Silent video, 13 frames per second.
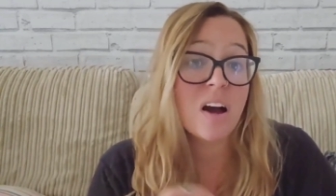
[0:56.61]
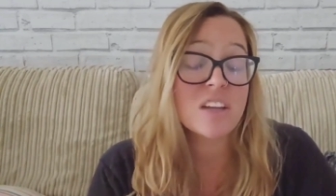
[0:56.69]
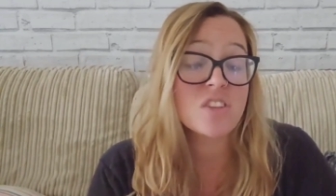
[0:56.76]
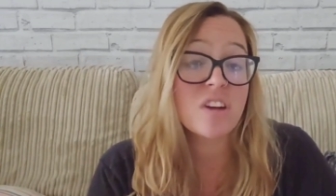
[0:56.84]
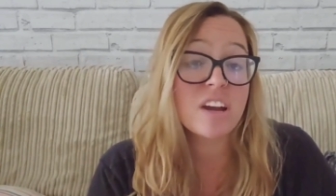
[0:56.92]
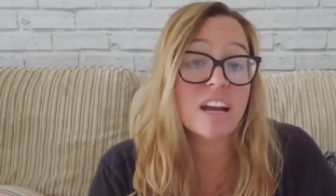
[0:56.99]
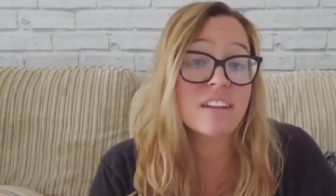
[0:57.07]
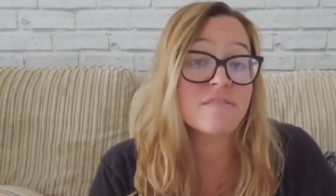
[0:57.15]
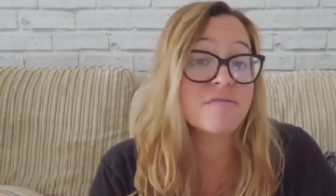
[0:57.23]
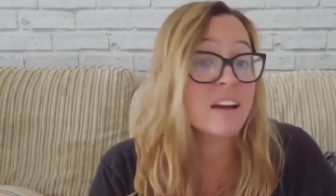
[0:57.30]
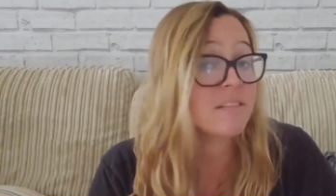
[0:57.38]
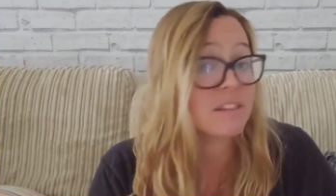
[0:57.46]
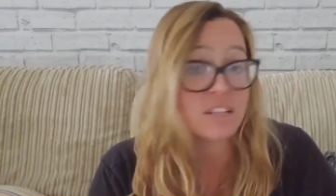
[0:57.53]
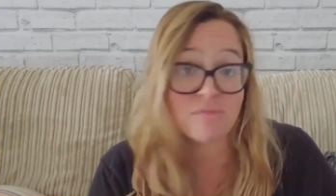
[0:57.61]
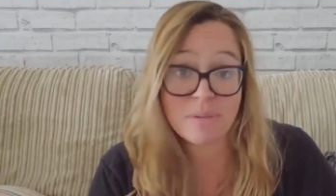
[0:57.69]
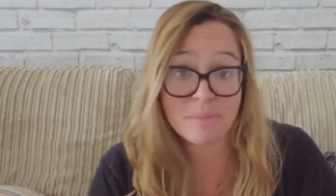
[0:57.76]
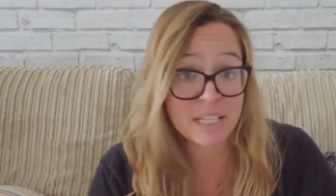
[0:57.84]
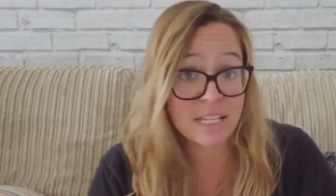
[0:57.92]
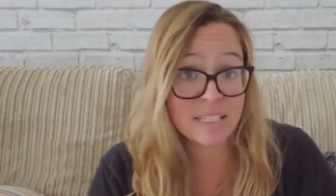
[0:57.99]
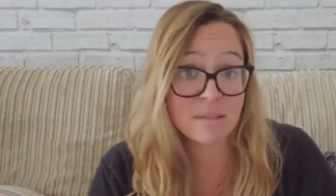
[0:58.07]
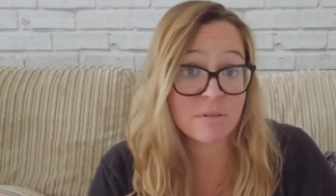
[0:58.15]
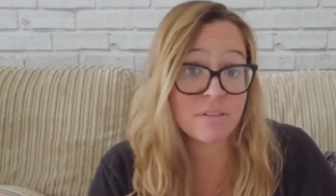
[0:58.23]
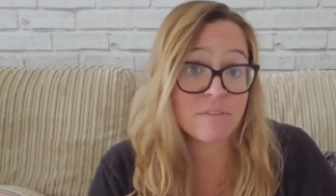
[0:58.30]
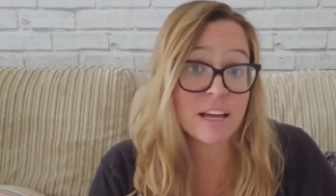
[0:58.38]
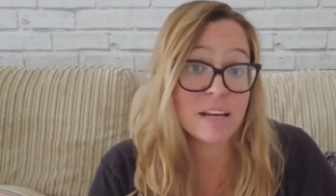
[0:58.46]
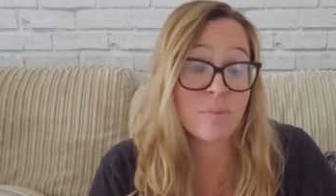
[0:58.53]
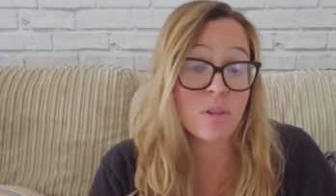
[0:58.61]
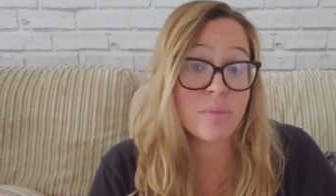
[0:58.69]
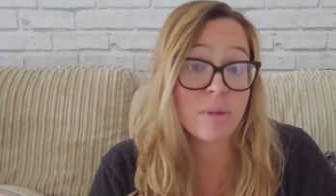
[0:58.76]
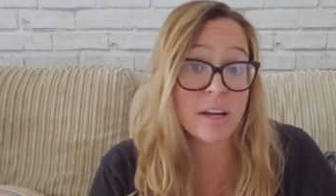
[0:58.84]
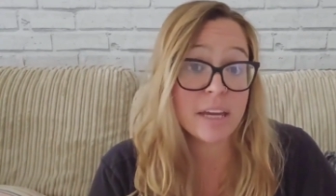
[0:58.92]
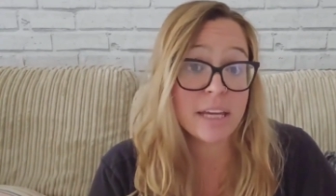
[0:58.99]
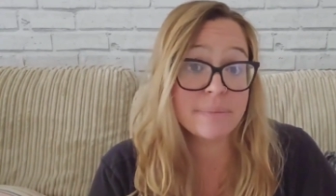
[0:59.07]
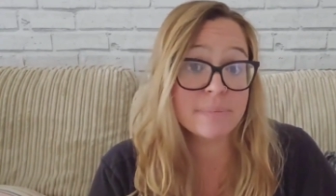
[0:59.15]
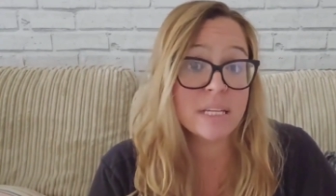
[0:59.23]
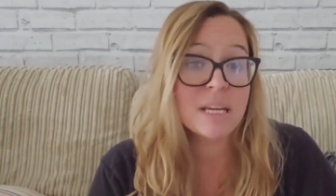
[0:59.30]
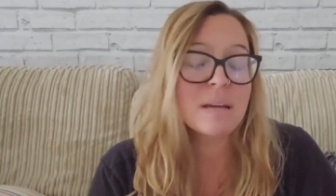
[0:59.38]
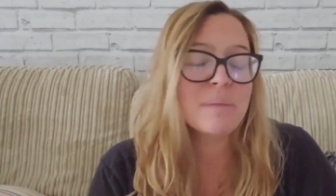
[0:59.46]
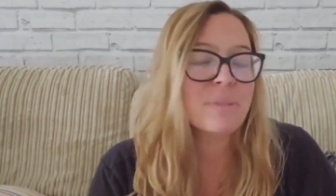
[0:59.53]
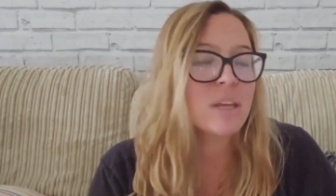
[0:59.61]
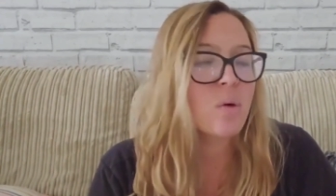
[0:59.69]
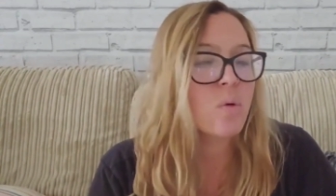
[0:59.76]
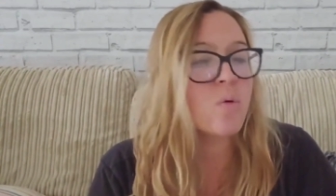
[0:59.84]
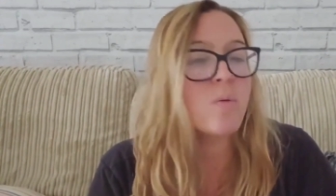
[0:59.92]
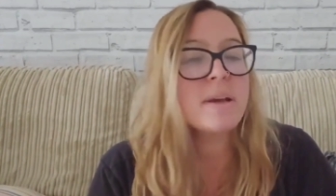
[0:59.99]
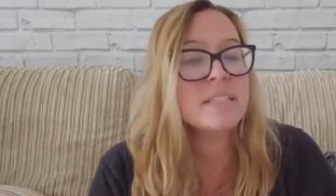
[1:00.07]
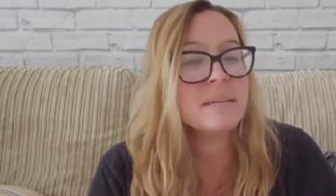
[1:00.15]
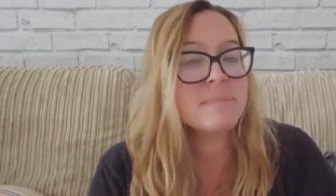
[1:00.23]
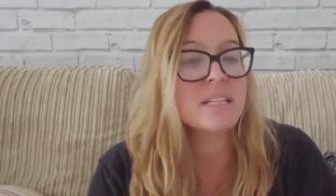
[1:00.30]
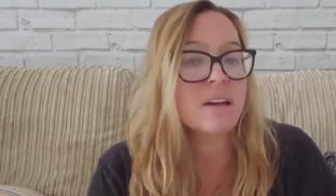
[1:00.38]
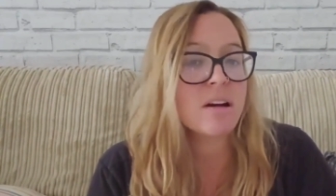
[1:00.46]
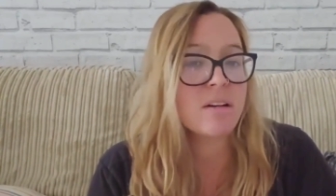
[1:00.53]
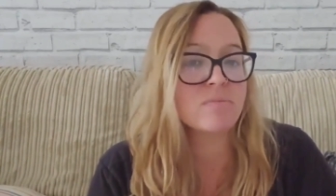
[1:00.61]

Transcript: I tried various remedies that were available in the market, but they always seem to